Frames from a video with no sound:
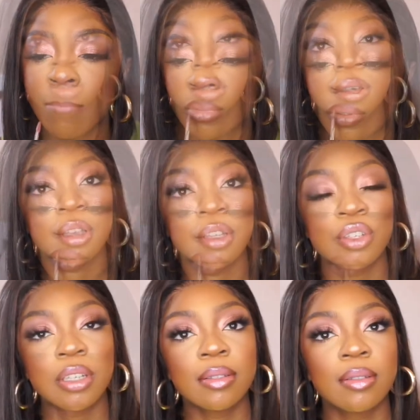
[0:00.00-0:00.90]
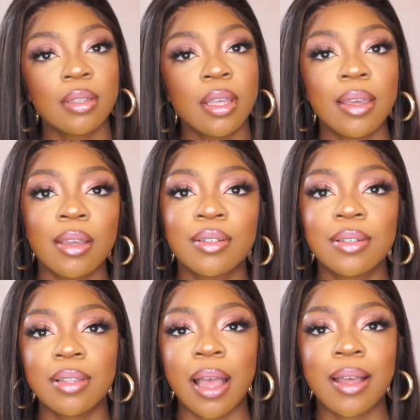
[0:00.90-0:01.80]
So as you can see, it
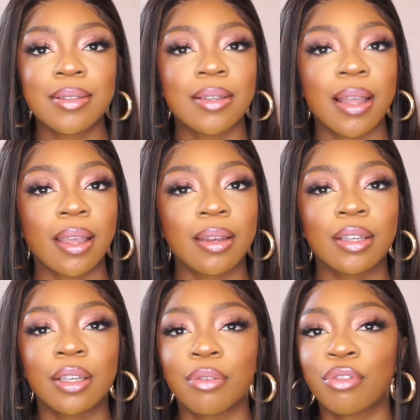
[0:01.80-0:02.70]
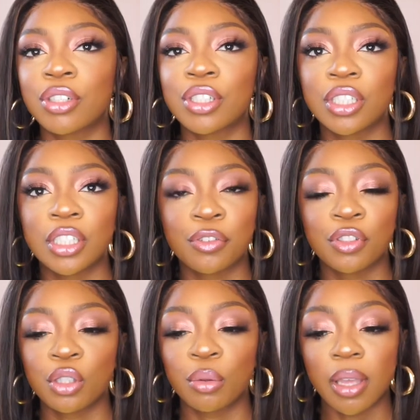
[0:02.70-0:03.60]
just adds like a different
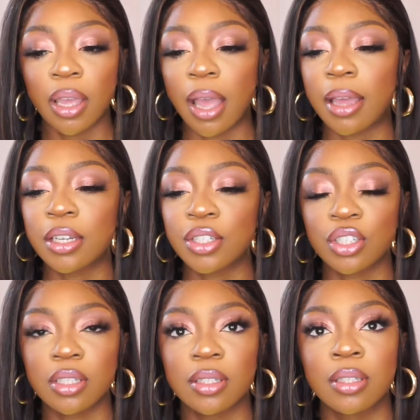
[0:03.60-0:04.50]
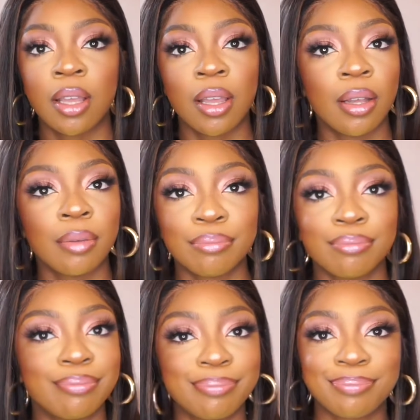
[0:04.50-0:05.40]
shift to it, and it just
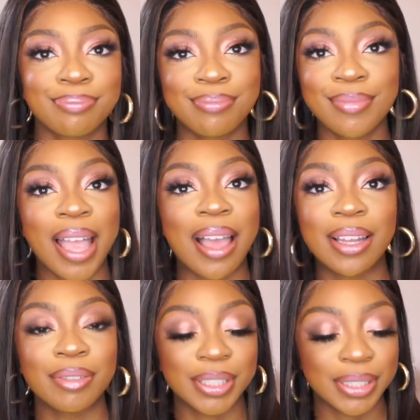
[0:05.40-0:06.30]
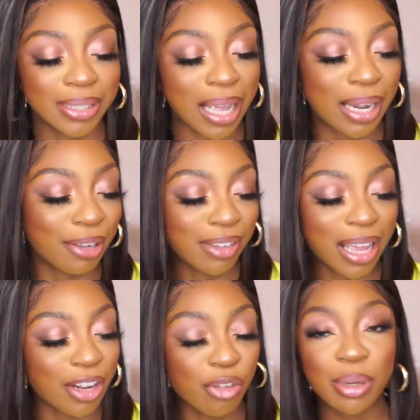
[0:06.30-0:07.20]
I love it.
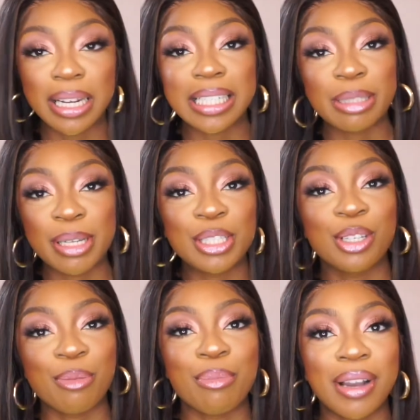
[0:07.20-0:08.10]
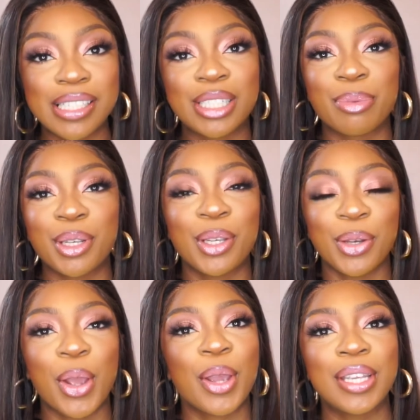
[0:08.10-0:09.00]
I don't want to explain too much, but you know, you